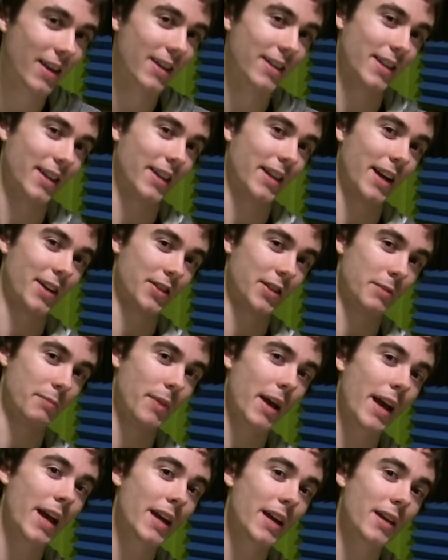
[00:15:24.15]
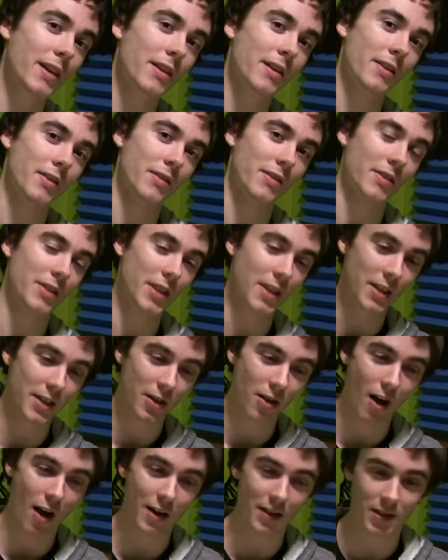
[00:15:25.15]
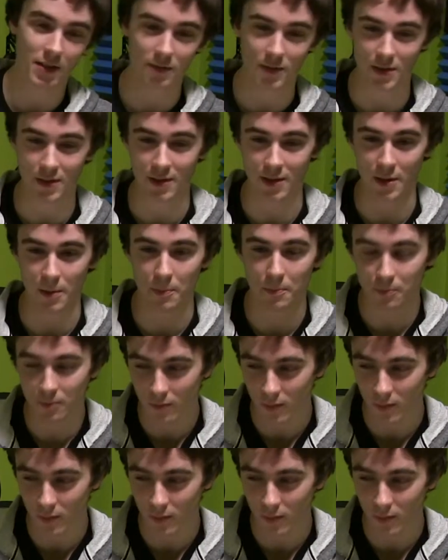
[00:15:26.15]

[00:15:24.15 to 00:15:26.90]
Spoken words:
that can actually pay the cost of your